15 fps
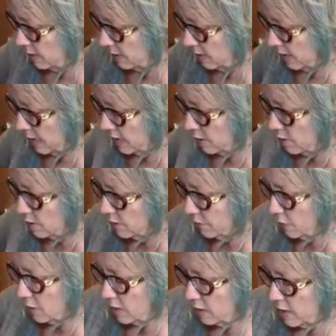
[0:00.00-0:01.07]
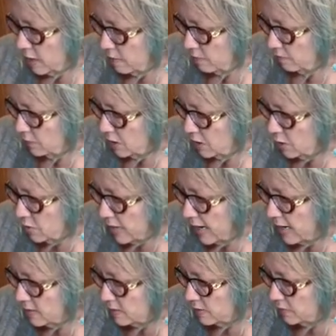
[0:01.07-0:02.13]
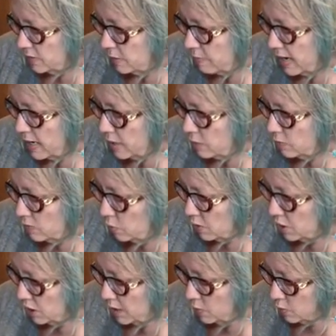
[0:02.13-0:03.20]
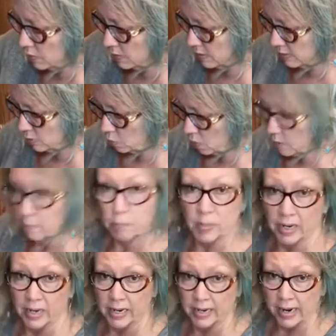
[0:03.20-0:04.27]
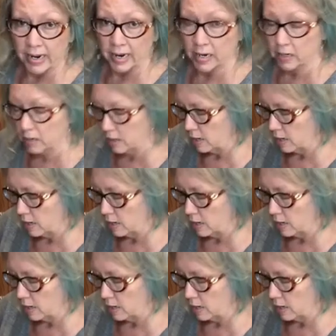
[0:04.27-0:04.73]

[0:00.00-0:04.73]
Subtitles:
it calls for 2 cans of tomatoes, which equals this 1 big can,